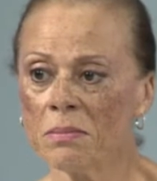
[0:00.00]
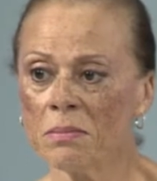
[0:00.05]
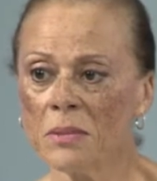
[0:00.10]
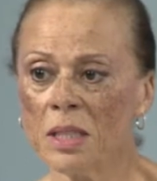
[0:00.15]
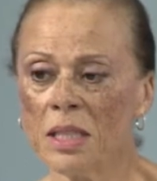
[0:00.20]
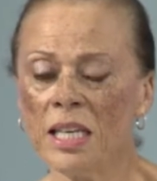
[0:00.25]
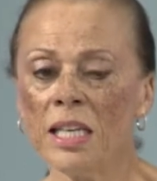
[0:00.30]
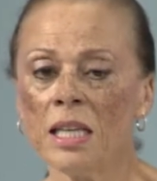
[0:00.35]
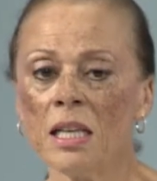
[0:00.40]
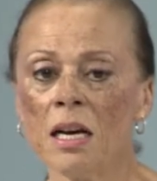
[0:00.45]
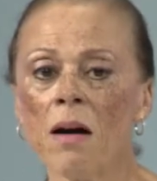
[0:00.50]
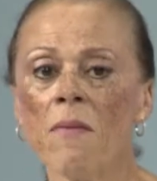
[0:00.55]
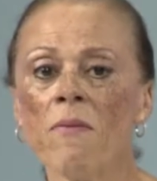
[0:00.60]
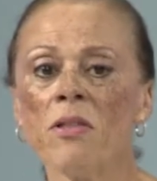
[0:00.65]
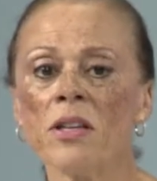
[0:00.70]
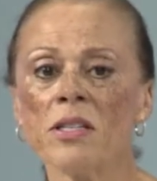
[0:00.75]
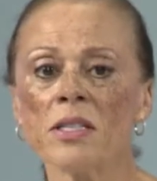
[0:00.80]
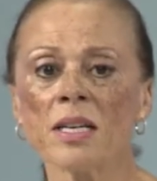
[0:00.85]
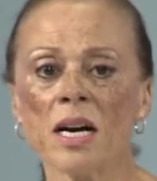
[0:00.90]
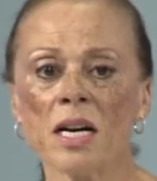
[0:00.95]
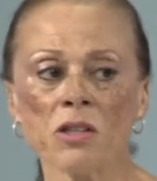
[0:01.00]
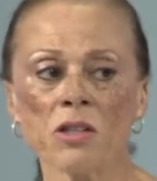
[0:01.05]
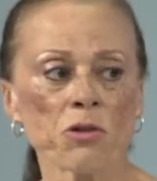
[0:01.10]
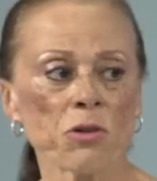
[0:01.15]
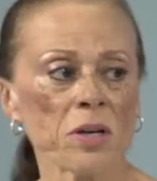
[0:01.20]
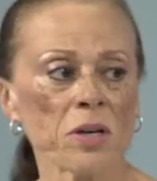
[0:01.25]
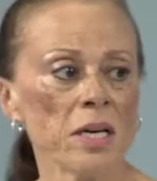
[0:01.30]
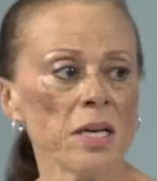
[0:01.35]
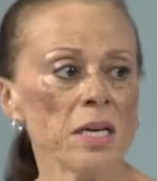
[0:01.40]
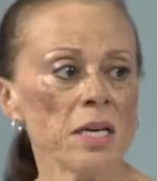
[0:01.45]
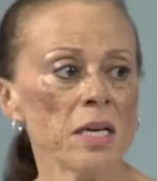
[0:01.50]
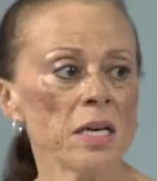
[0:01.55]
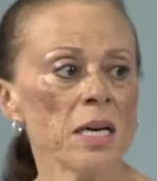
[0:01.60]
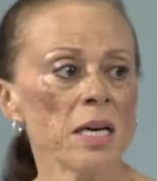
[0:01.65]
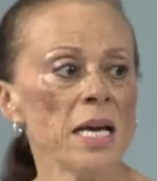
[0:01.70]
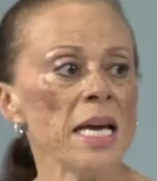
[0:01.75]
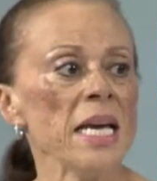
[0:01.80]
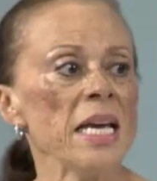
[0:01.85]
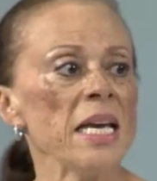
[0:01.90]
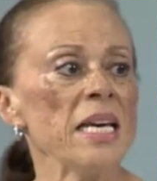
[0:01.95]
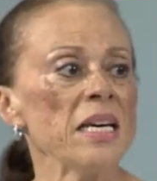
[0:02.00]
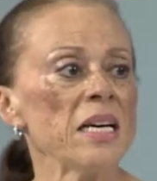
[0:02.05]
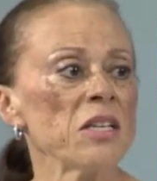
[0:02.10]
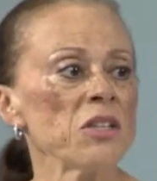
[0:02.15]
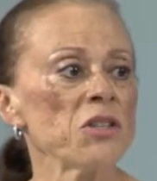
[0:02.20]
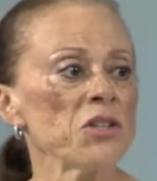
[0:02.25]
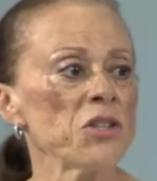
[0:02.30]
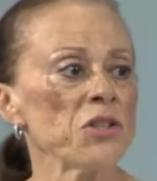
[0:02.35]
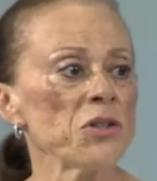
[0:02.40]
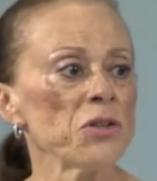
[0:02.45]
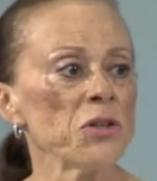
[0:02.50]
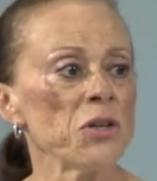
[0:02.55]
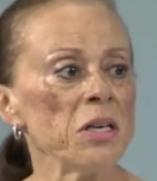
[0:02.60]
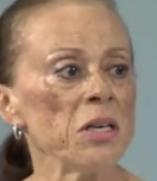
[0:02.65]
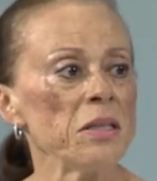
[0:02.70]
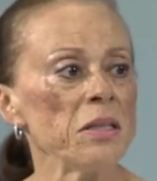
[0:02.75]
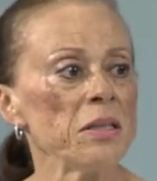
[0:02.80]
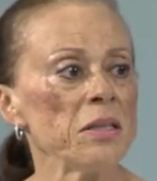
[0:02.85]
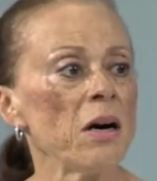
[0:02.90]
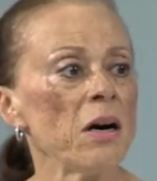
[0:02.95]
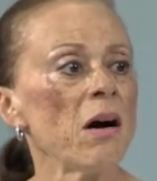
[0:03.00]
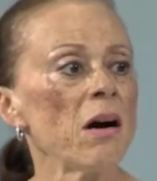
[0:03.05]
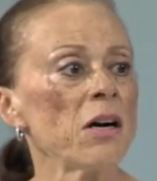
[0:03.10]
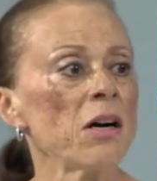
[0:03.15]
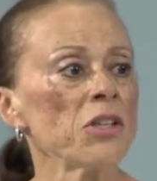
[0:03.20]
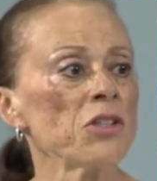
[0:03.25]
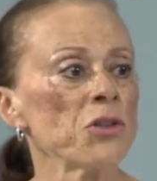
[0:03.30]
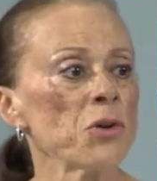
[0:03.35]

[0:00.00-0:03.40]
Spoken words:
He loved this country. He understood the hard